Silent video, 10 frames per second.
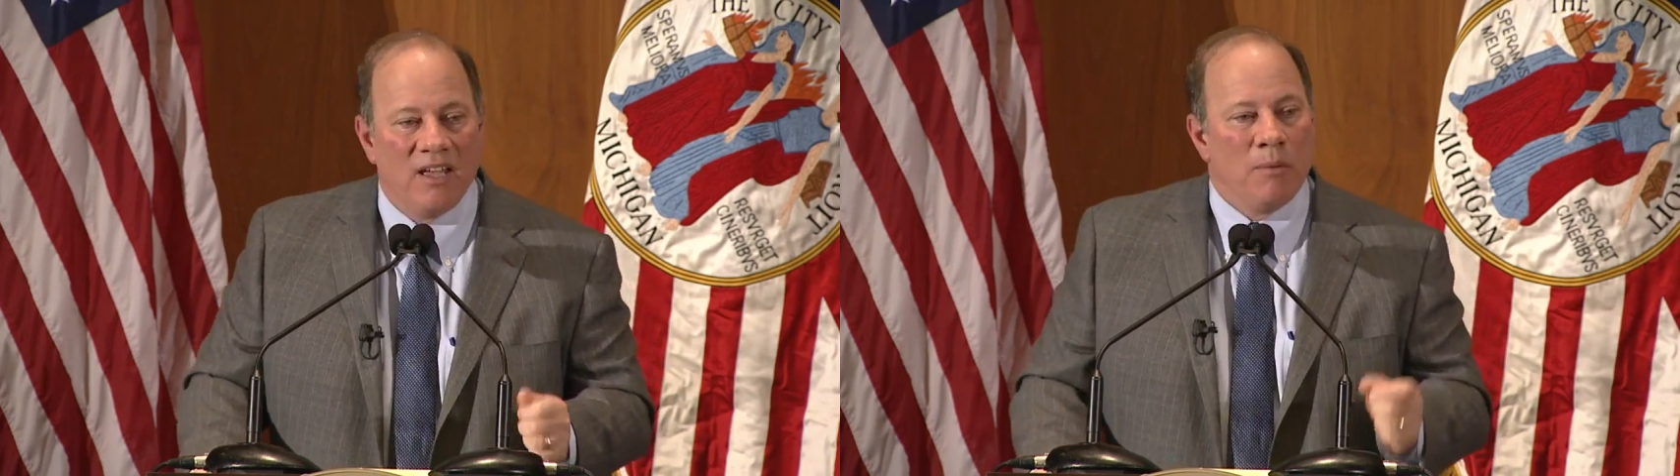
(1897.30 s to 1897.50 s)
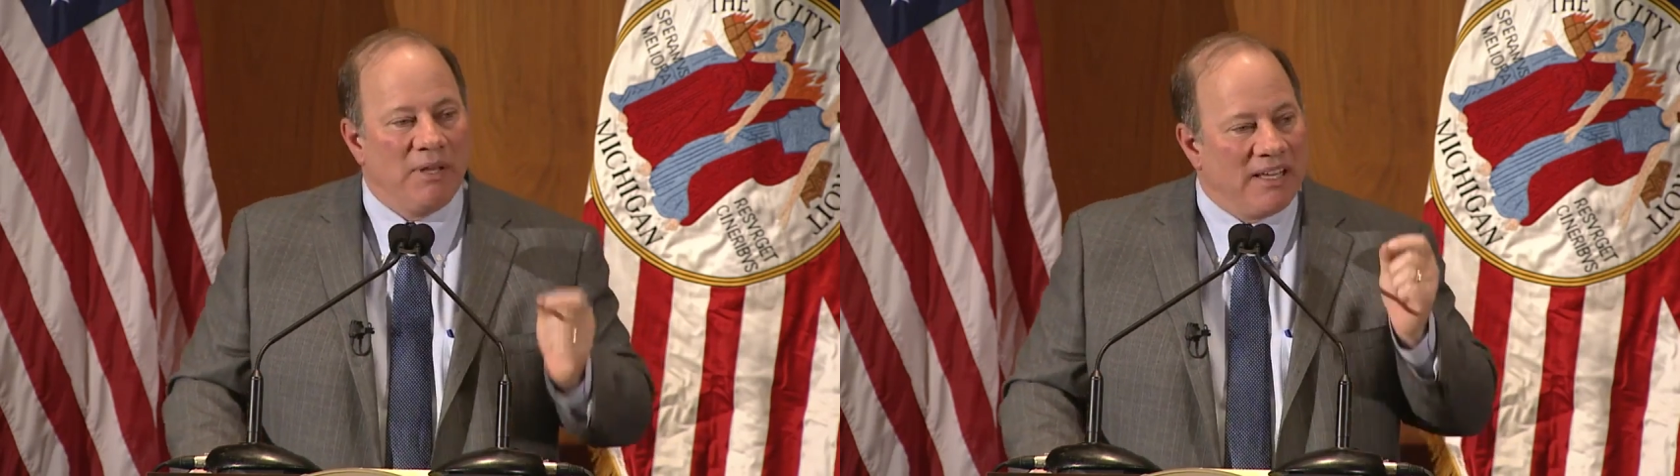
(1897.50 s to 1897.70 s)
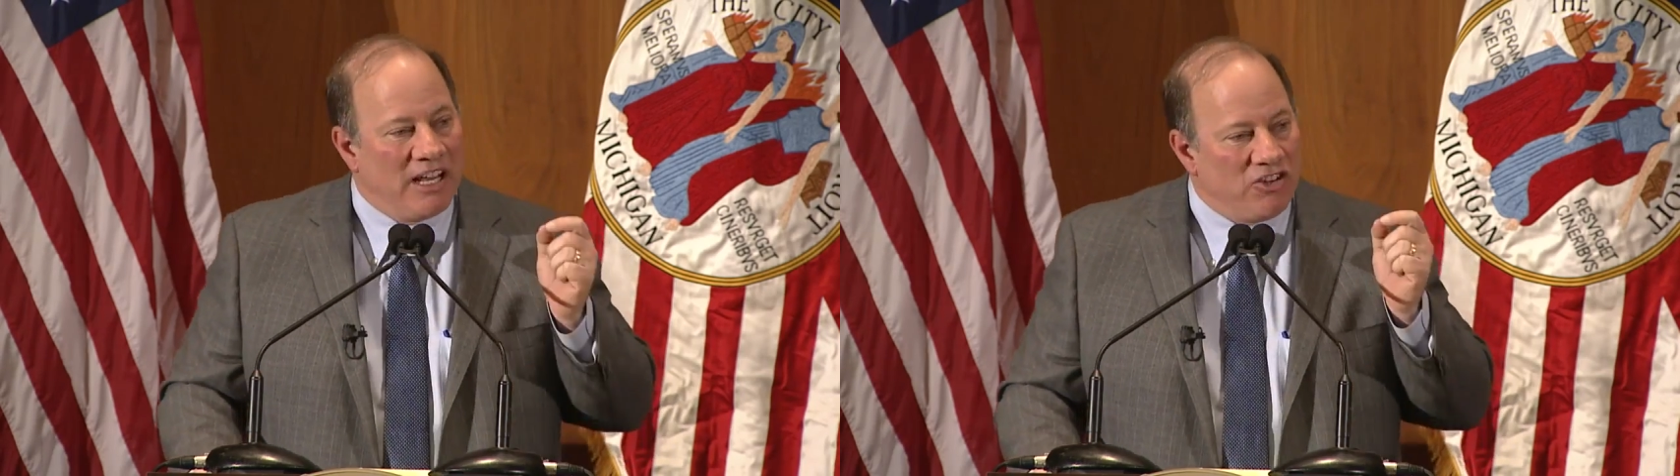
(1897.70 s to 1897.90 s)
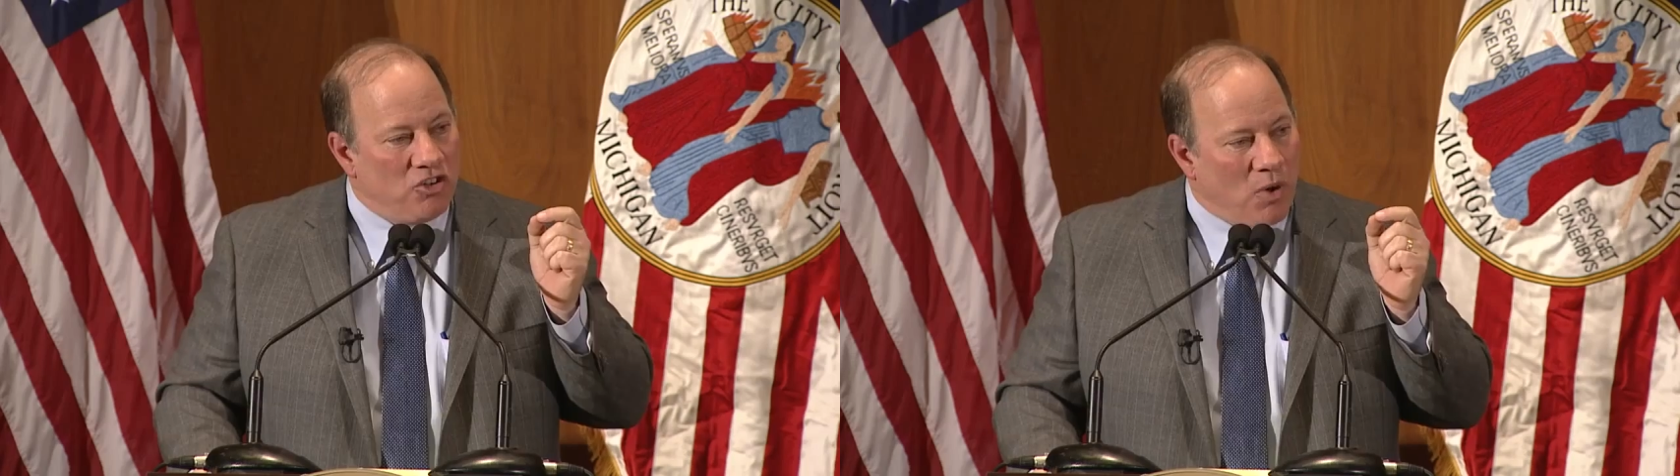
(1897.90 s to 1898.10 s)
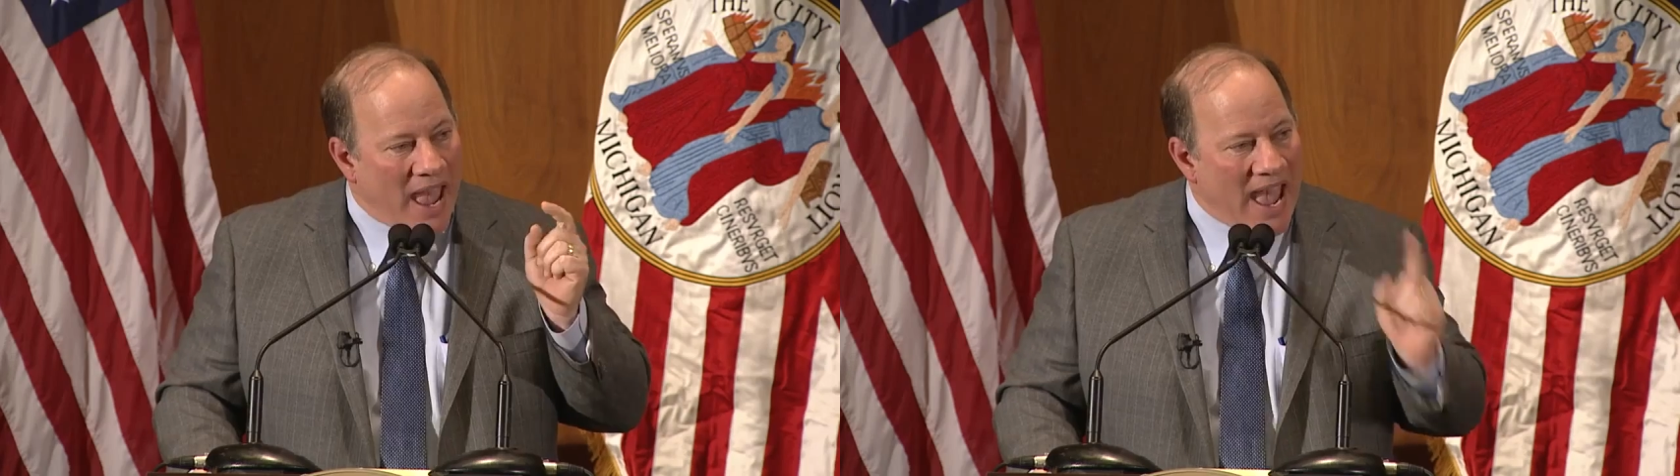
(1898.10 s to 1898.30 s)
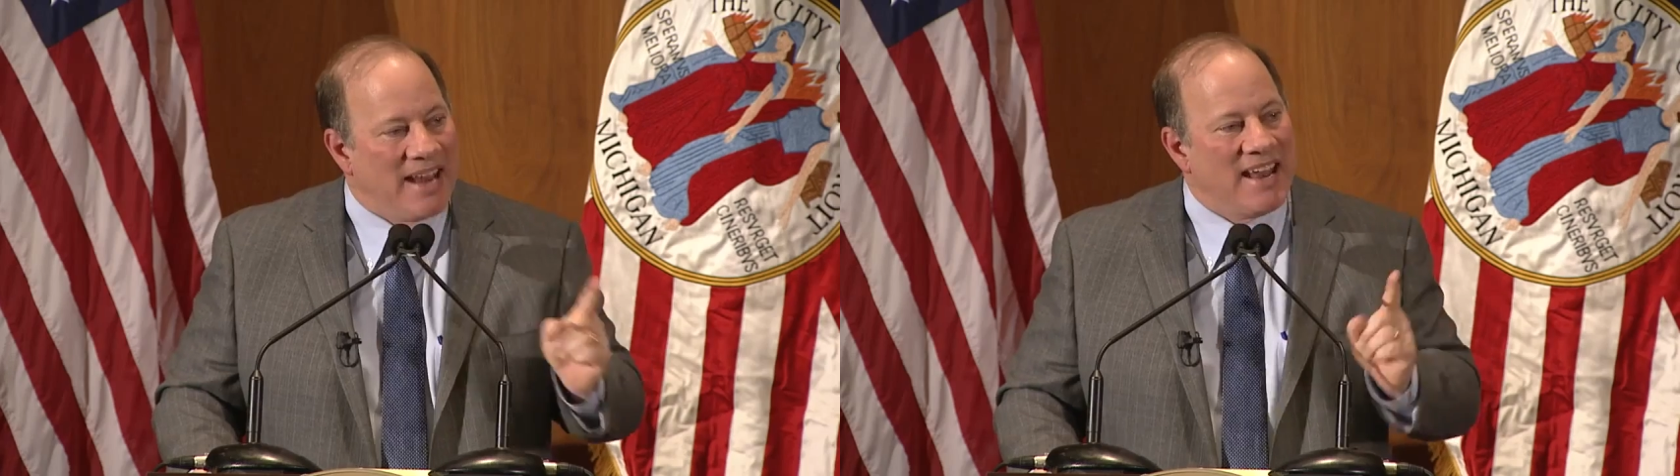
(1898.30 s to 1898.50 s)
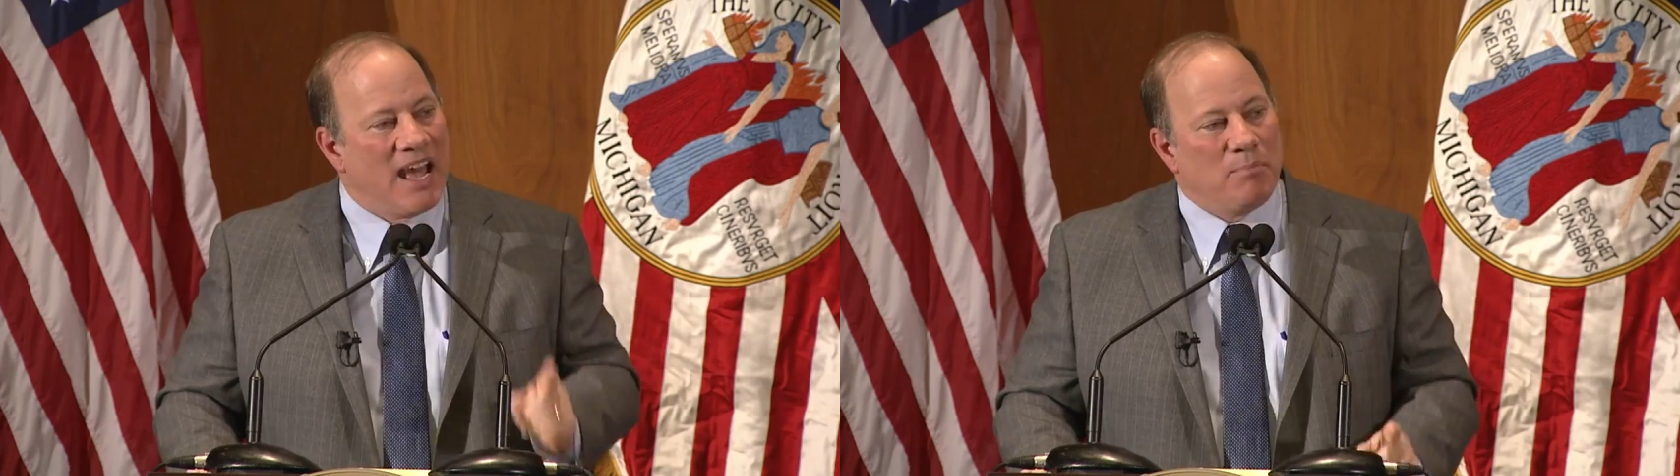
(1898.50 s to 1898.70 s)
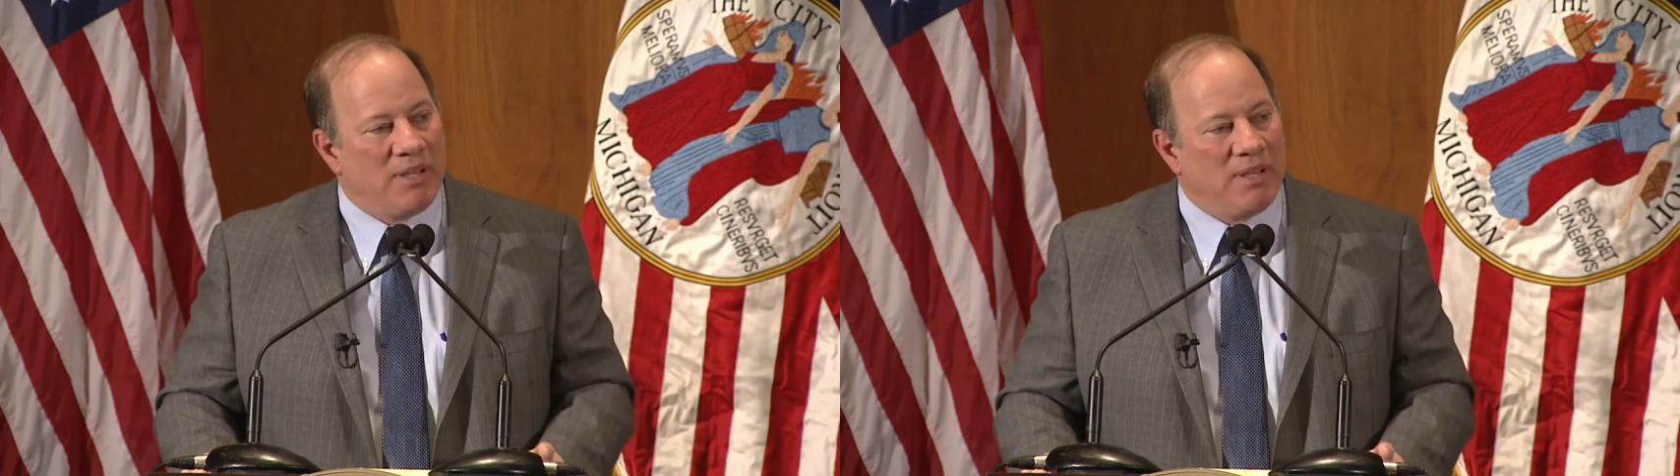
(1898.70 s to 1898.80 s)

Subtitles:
because you had not